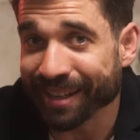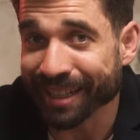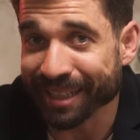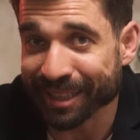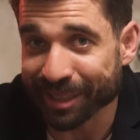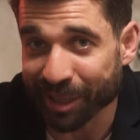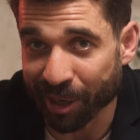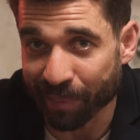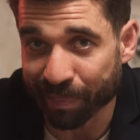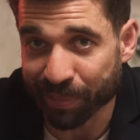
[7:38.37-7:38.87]

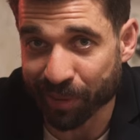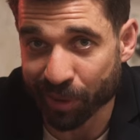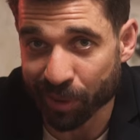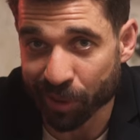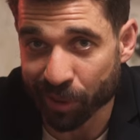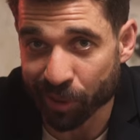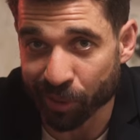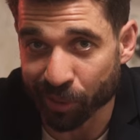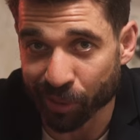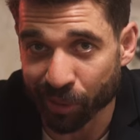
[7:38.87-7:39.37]
is up to
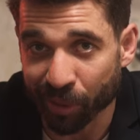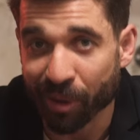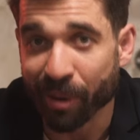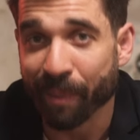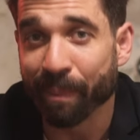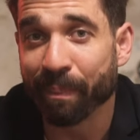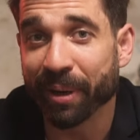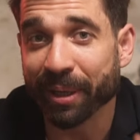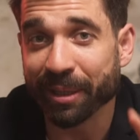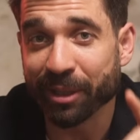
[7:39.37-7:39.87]
you,
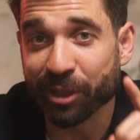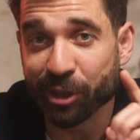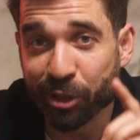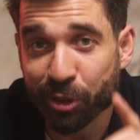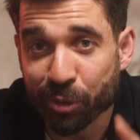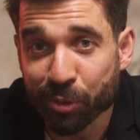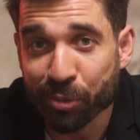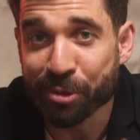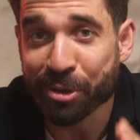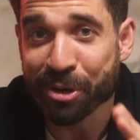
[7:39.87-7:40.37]
but
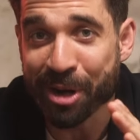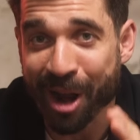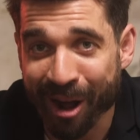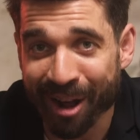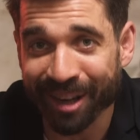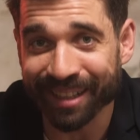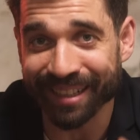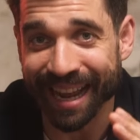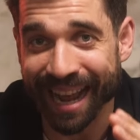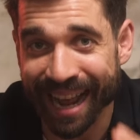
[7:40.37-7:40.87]
do
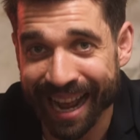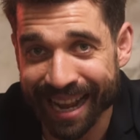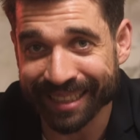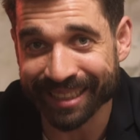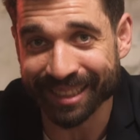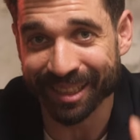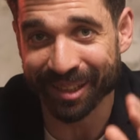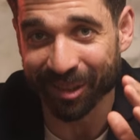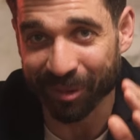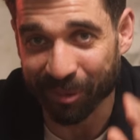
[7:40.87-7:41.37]
not
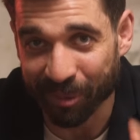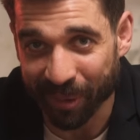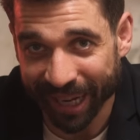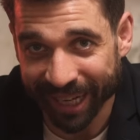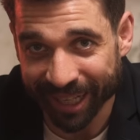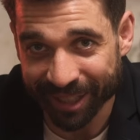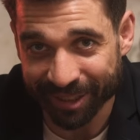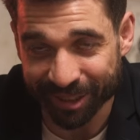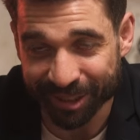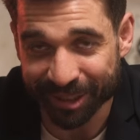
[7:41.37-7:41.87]
ask the
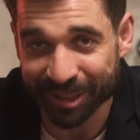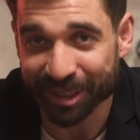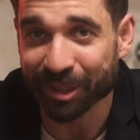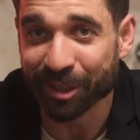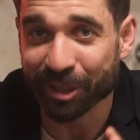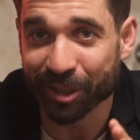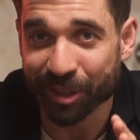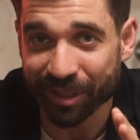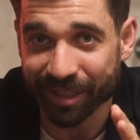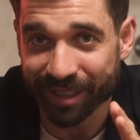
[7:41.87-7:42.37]
waiters
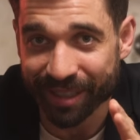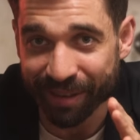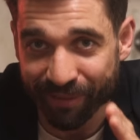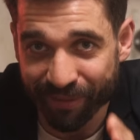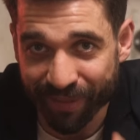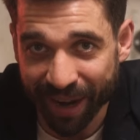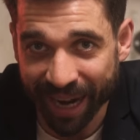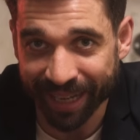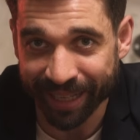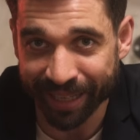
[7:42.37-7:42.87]
to
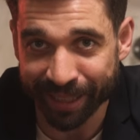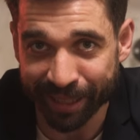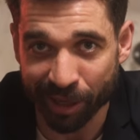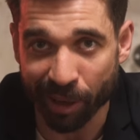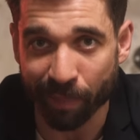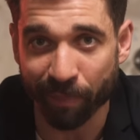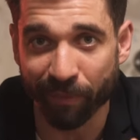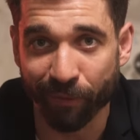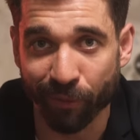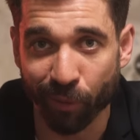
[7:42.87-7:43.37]
divide it
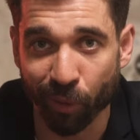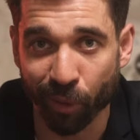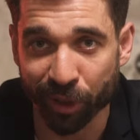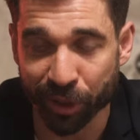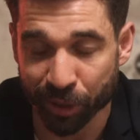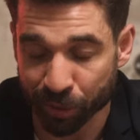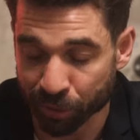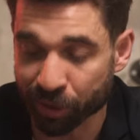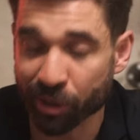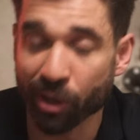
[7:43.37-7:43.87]
up for
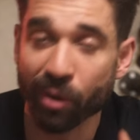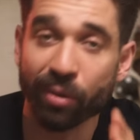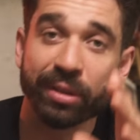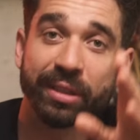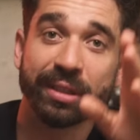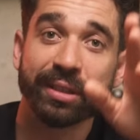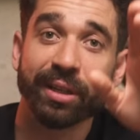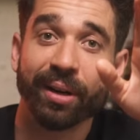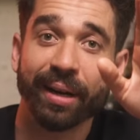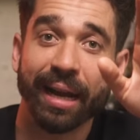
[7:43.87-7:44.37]
you. Don't
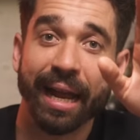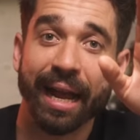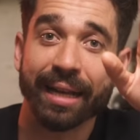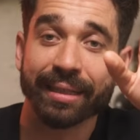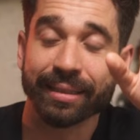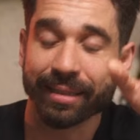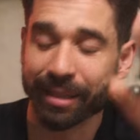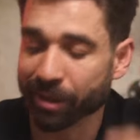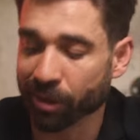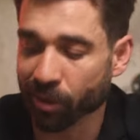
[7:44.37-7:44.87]
start
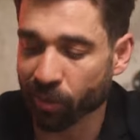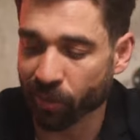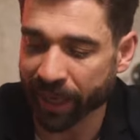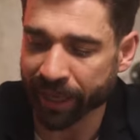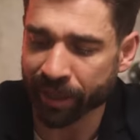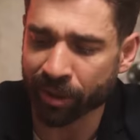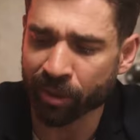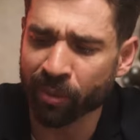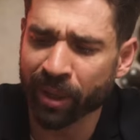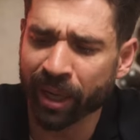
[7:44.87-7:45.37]
asking the
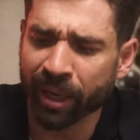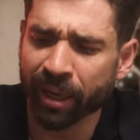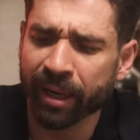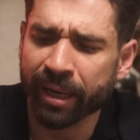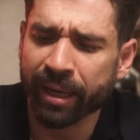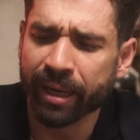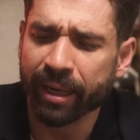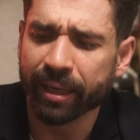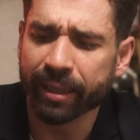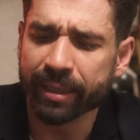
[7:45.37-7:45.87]
waiter, well,
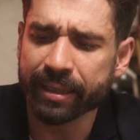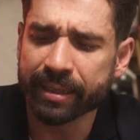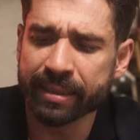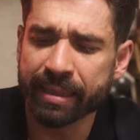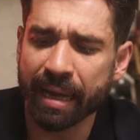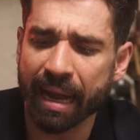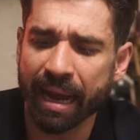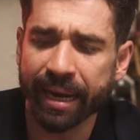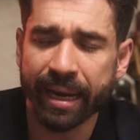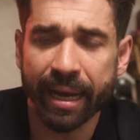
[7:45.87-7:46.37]

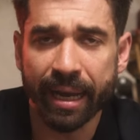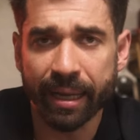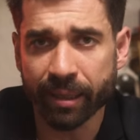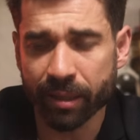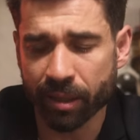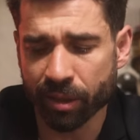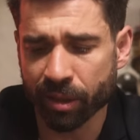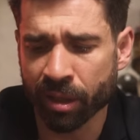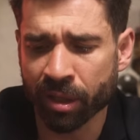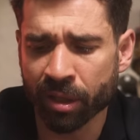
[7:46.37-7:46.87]
listen, I
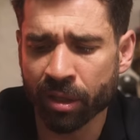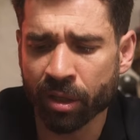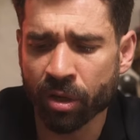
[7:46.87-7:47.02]
had the